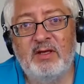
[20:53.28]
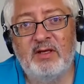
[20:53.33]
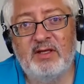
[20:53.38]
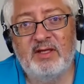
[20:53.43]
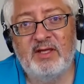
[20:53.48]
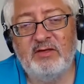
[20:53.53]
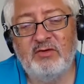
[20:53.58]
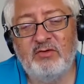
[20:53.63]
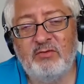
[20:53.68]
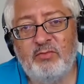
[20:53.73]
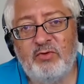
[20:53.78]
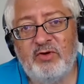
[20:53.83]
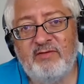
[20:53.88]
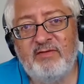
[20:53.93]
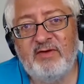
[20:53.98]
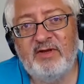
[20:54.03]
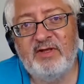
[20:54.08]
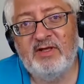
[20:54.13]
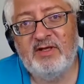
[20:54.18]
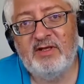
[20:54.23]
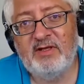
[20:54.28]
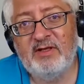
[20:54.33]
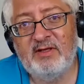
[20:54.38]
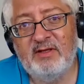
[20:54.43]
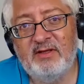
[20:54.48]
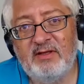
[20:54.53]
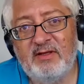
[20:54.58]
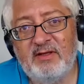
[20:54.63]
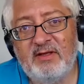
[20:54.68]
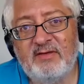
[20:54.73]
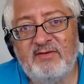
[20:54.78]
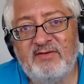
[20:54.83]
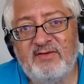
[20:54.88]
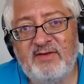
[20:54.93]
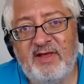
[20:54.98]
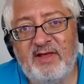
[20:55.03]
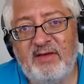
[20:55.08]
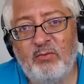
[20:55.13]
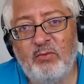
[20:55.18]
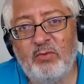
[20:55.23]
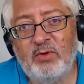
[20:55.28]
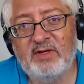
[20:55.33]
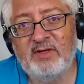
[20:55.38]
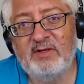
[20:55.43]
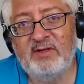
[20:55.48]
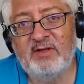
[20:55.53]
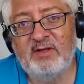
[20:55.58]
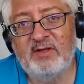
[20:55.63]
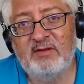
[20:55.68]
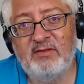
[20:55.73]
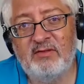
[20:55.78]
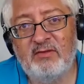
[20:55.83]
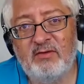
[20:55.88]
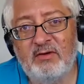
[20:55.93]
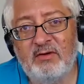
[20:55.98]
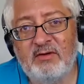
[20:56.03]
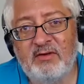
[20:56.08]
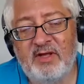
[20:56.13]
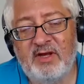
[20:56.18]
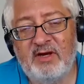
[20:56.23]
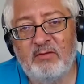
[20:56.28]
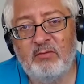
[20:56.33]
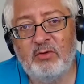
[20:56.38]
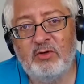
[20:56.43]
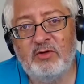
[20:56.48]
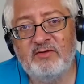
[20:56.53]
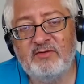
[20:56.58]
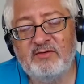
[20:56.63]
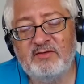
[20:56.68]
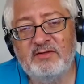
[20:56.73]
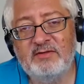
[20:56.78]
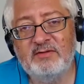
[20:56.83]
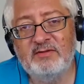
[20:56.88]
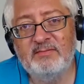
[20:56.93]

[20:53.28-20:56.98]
can you briefly say what the thought there was?